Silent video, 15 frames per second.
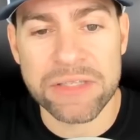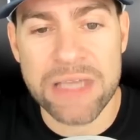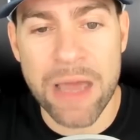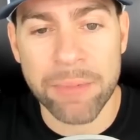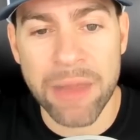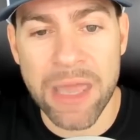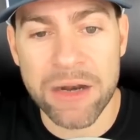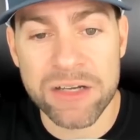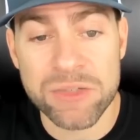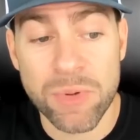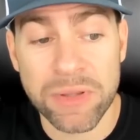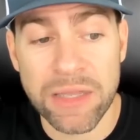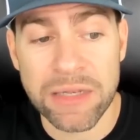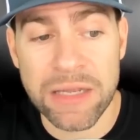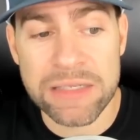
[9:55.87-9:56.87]
the top gainers
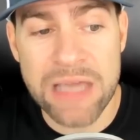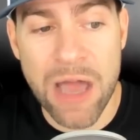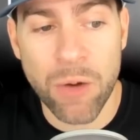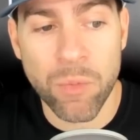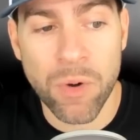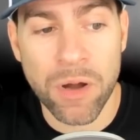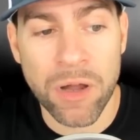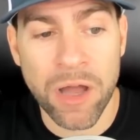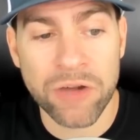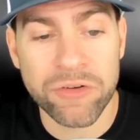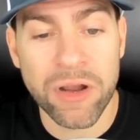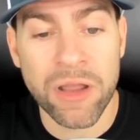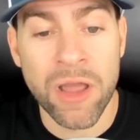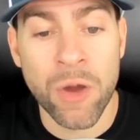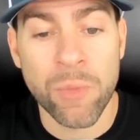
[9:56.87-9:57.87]
within the top
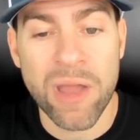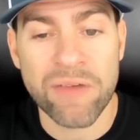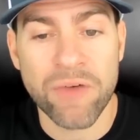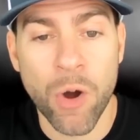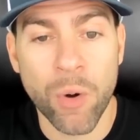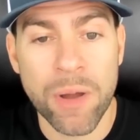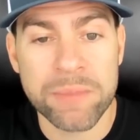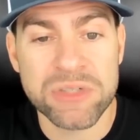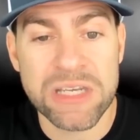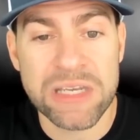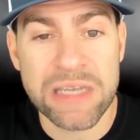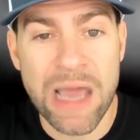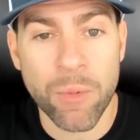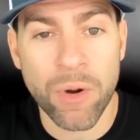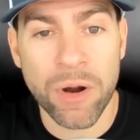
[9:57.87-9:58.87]
100, we have
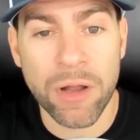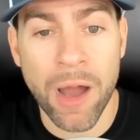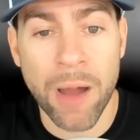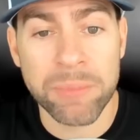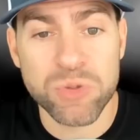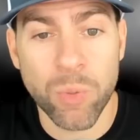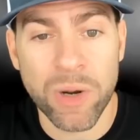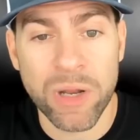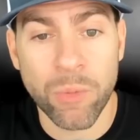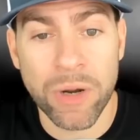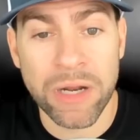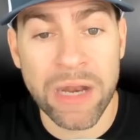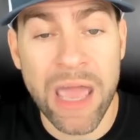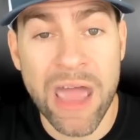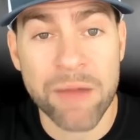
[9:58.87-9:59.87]
OMG Network up
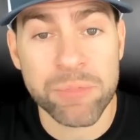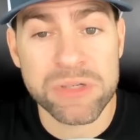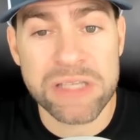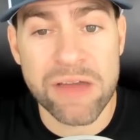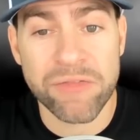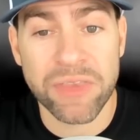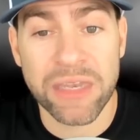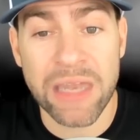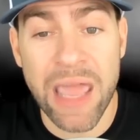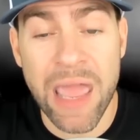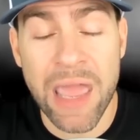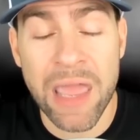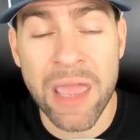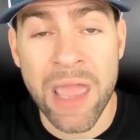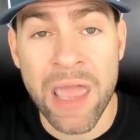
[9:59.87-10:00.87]
21.5% for the
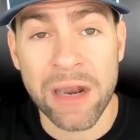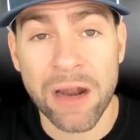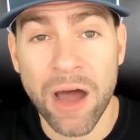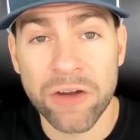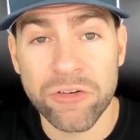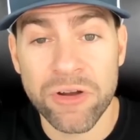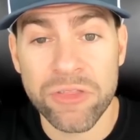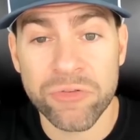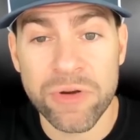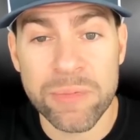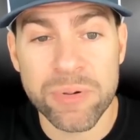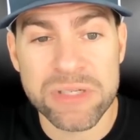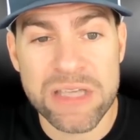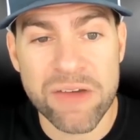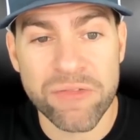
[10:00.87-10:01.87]
day and
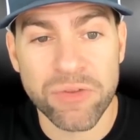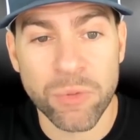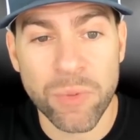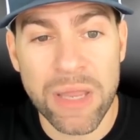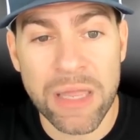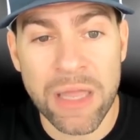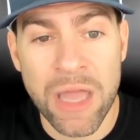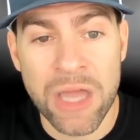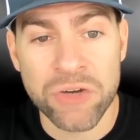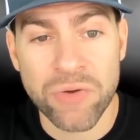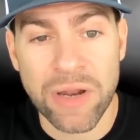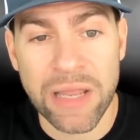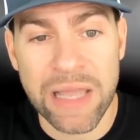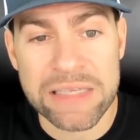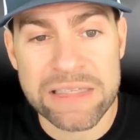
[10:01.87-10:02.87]
103% for the week,
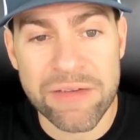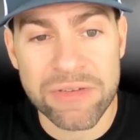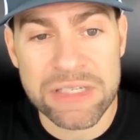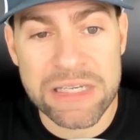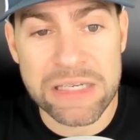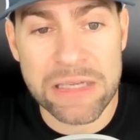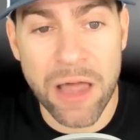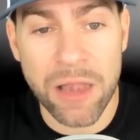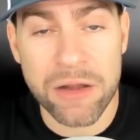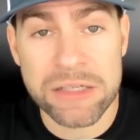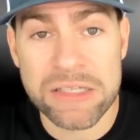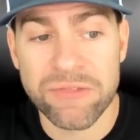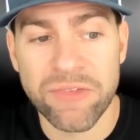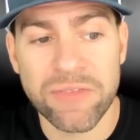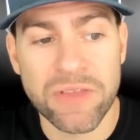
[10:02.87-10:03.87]
trading at
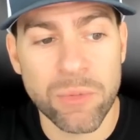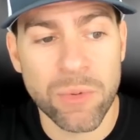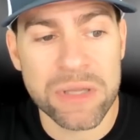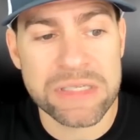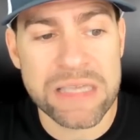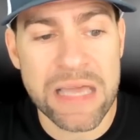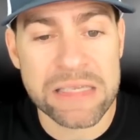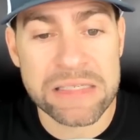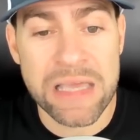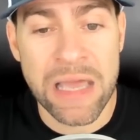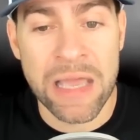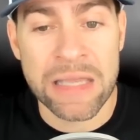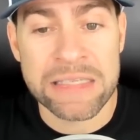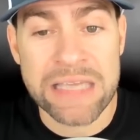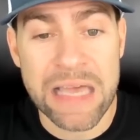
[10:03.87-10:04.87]
$17.51.
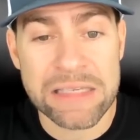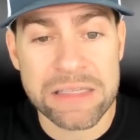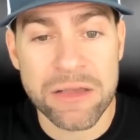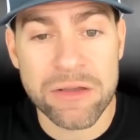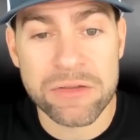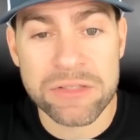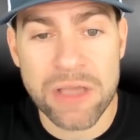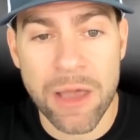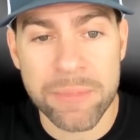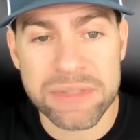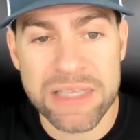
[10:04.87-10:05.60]
Tezos up